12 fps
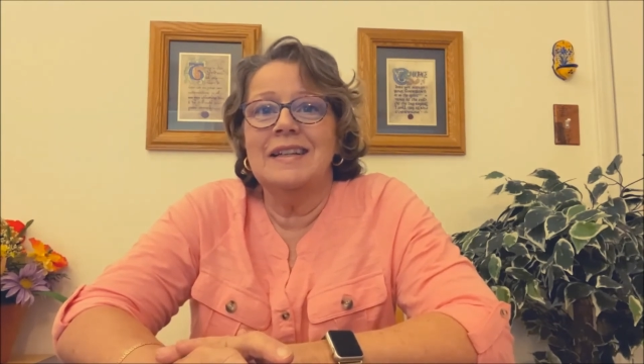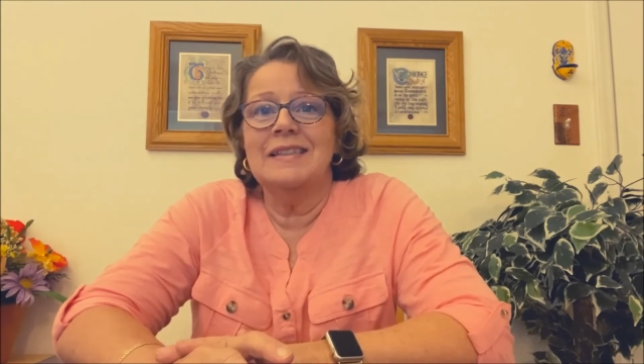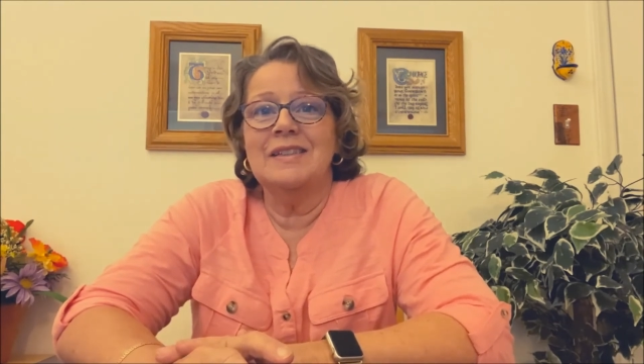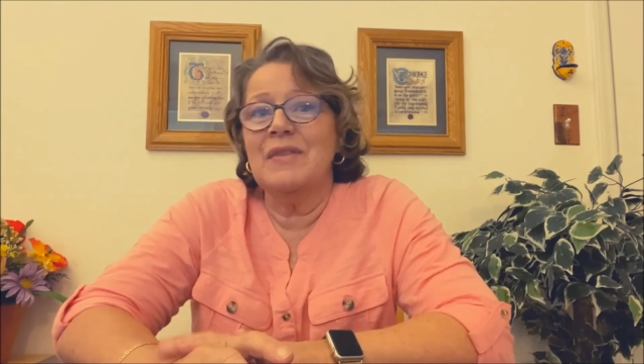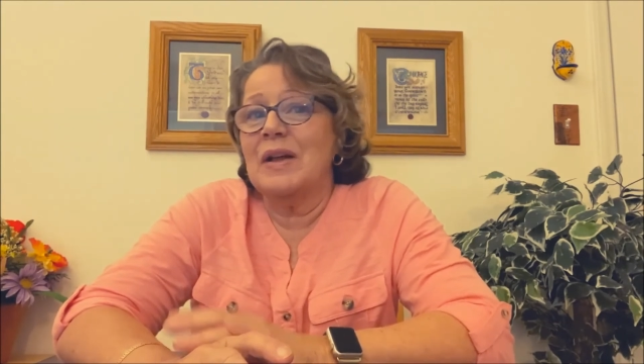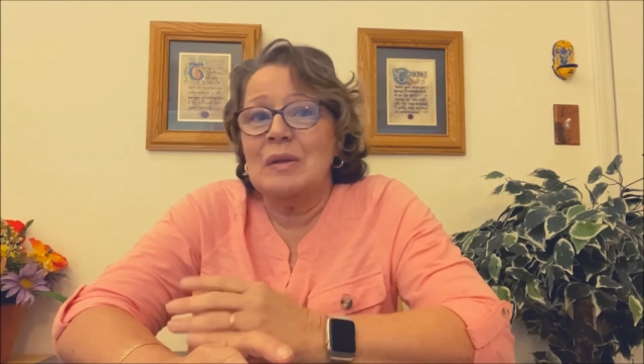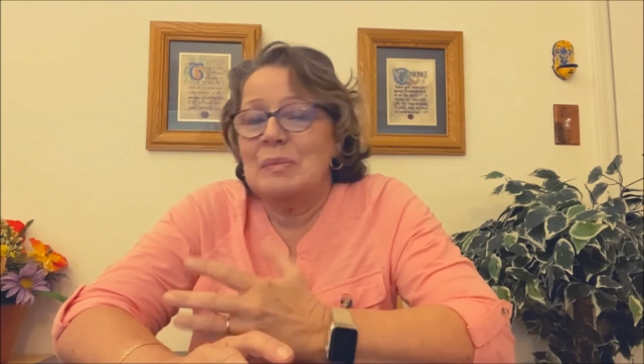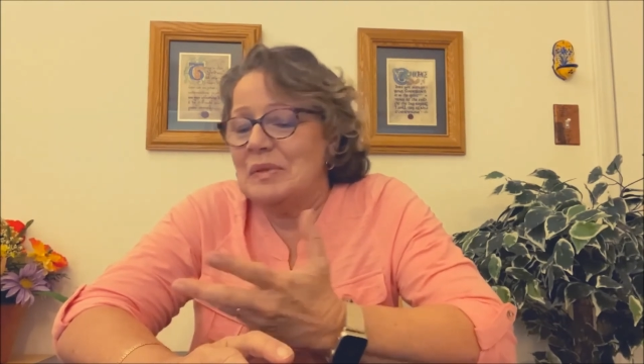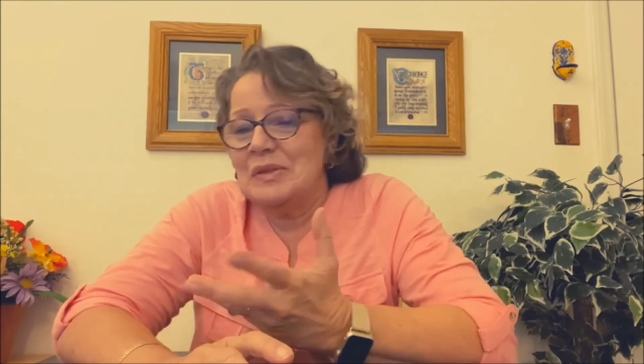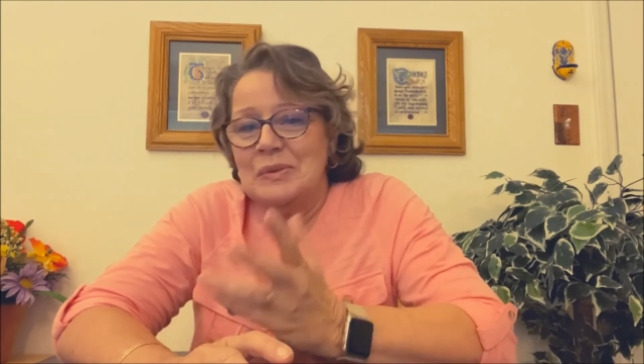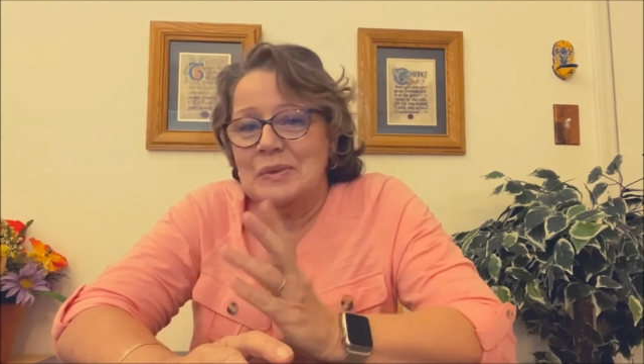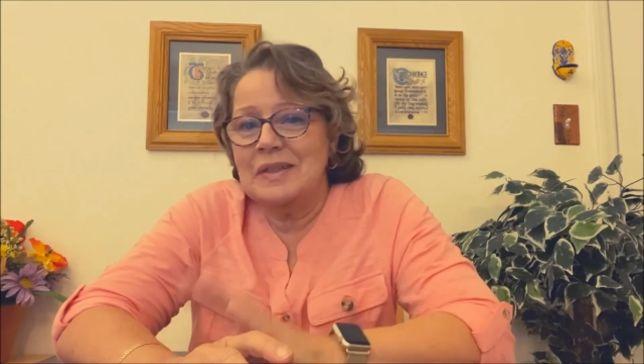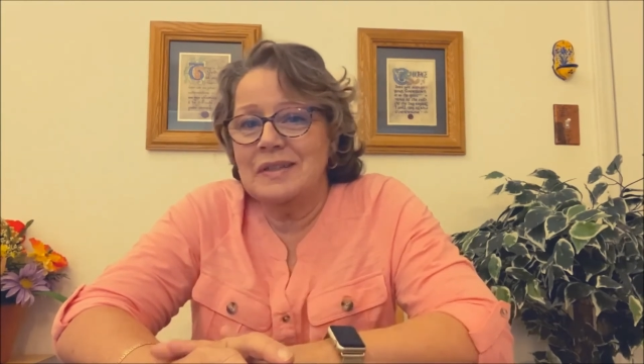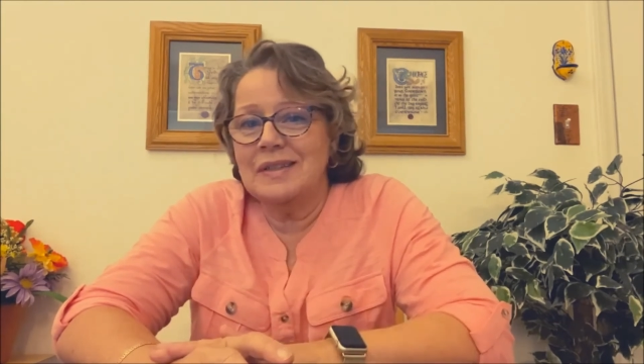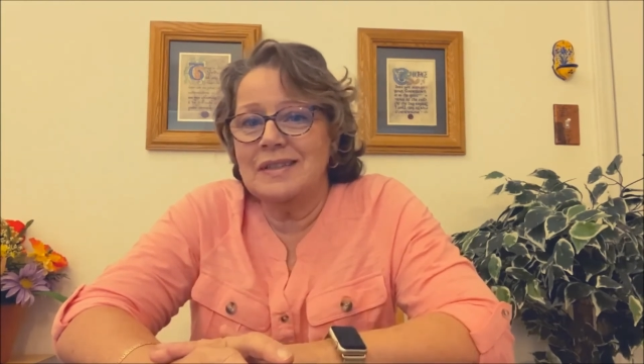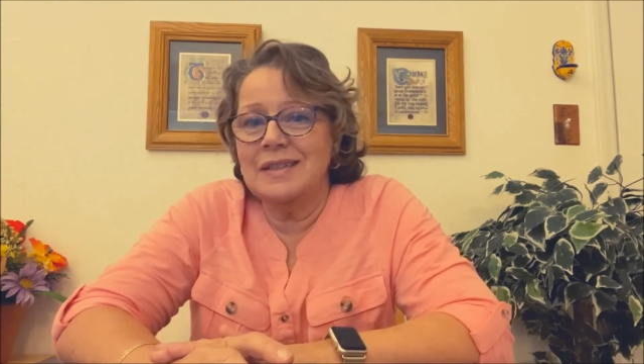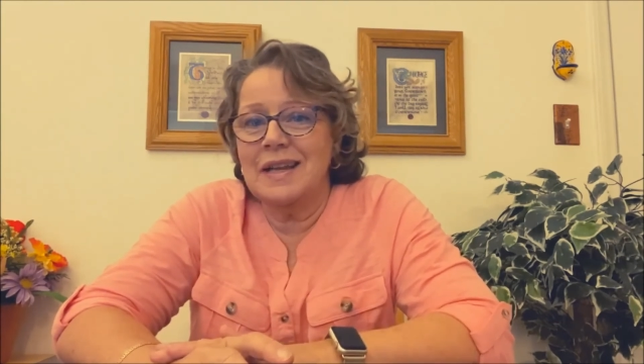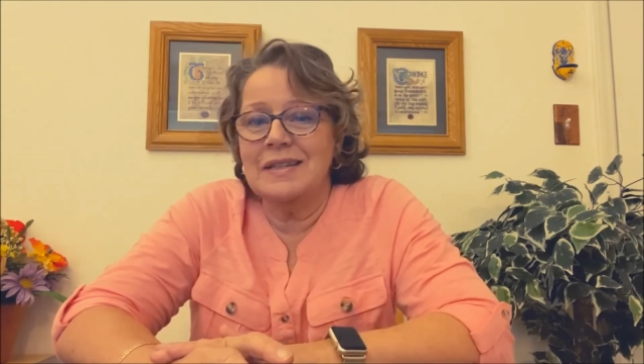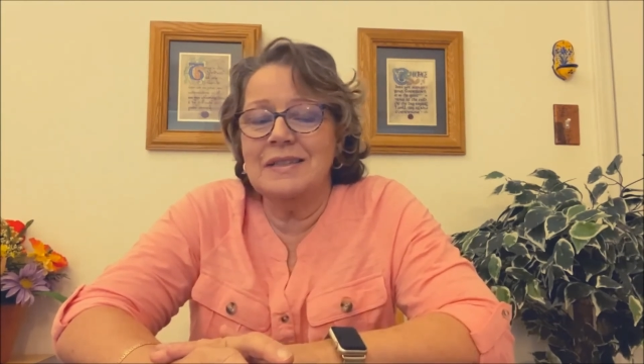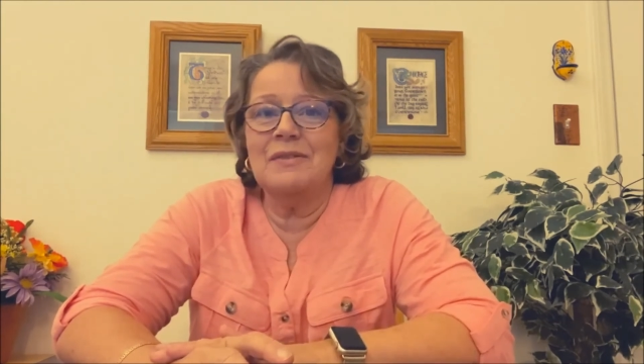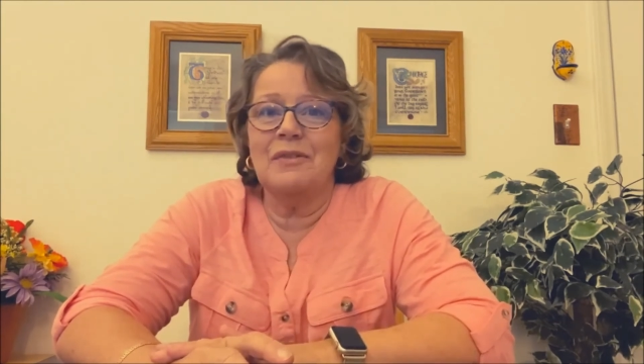develop into an extended